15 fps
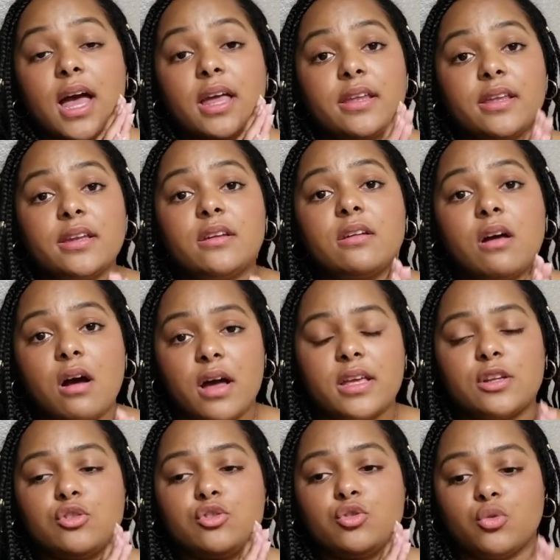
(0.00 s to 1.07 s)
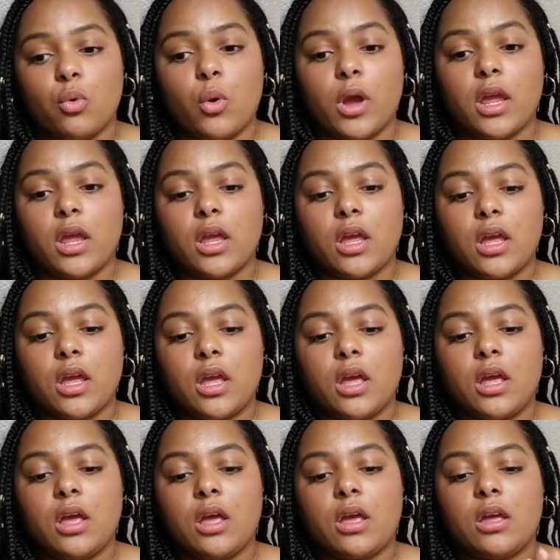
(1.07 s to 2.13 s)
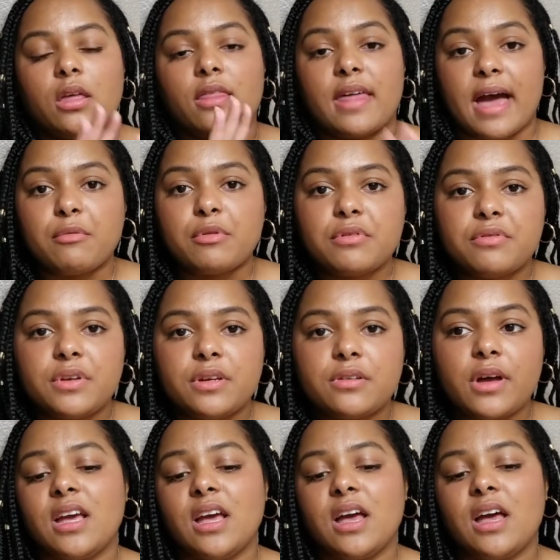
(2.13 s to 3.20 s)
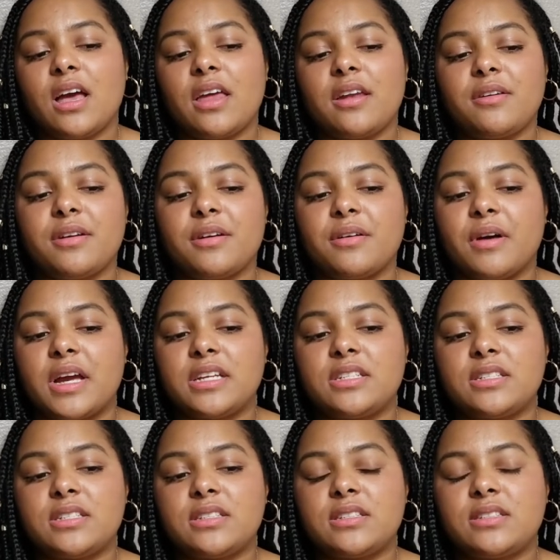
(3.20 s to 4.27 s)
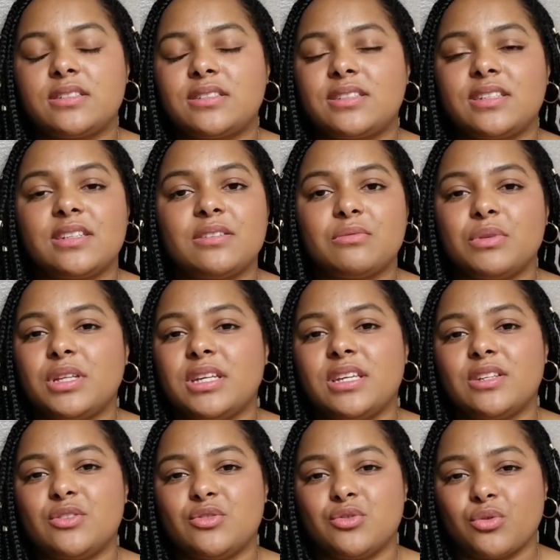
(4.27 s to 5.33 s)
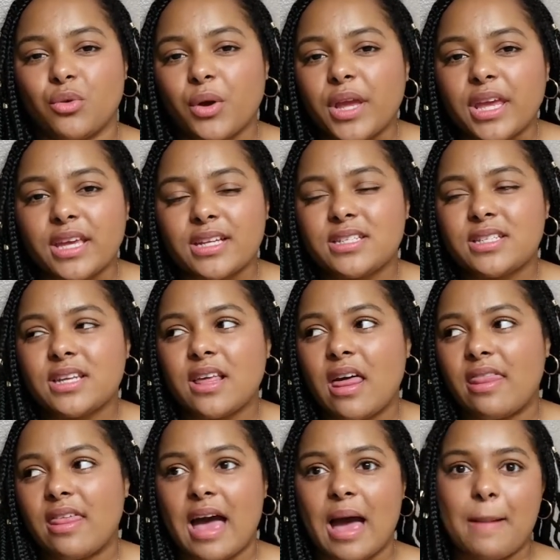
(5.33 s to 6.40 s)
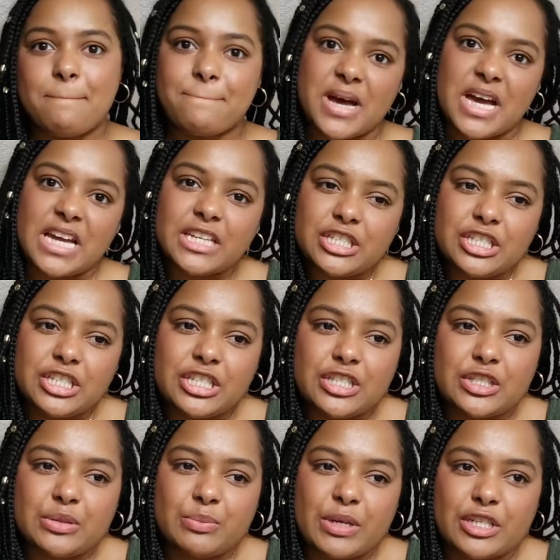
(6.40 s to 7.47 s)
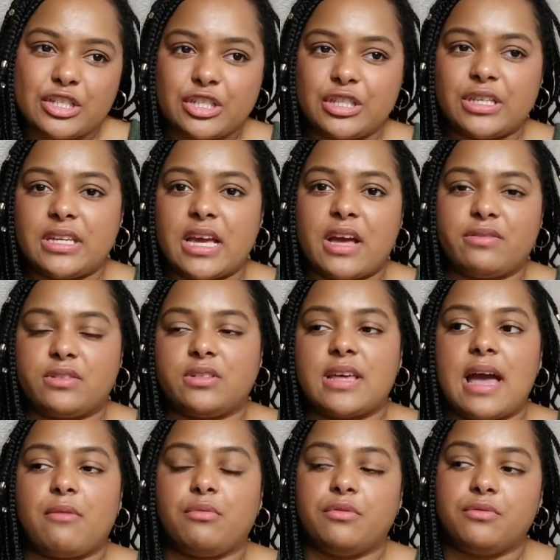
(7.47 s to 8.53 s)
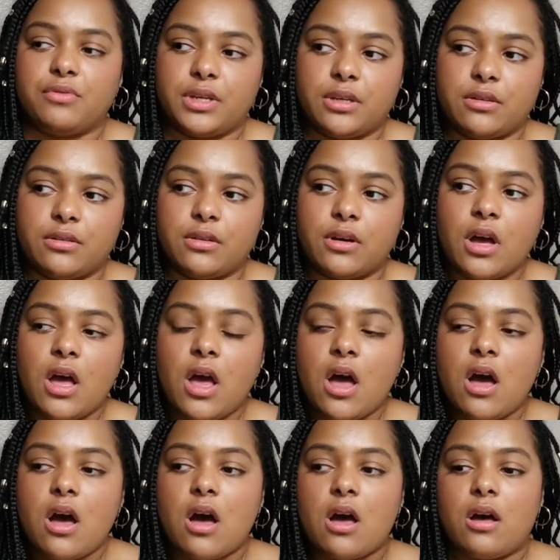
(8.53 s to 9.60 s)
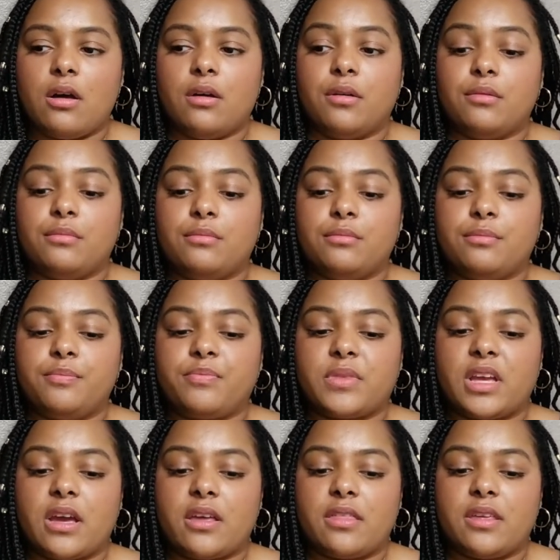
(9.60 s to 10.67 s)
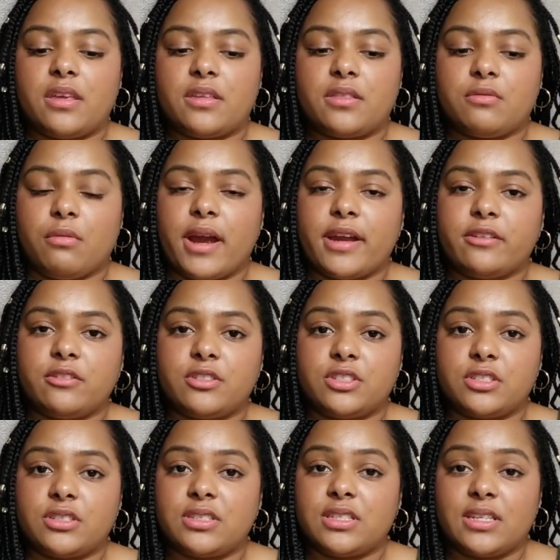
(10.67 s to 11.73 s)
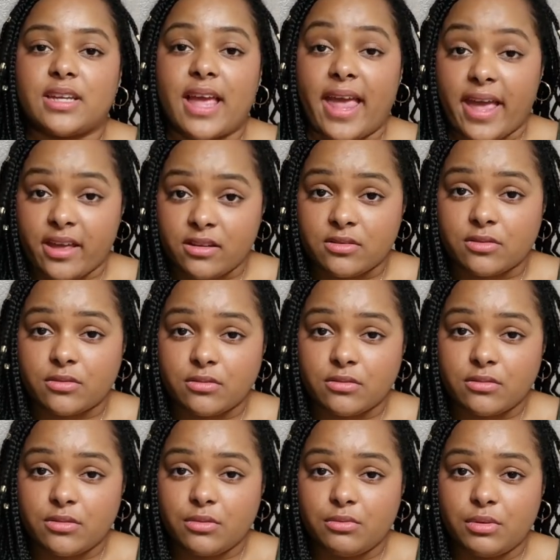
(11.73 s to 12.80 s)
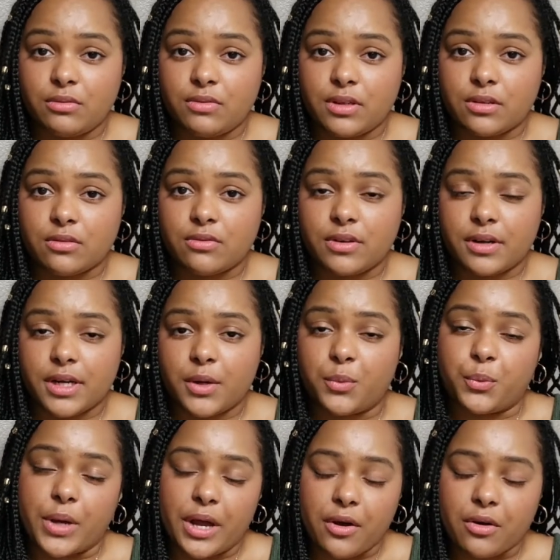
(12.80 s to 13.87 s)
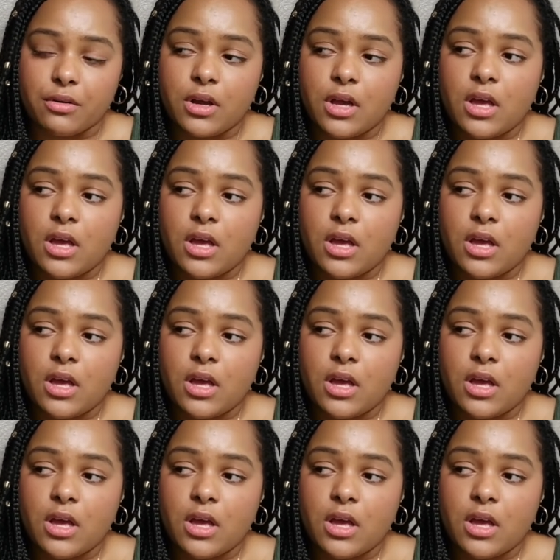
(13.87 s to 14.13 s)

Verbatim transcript: I did not enjoy that reveal. I don't know, I just didn't really enjoy it that much, especially after that reveal. Um, I think the writers just didn't handle the reveal very well.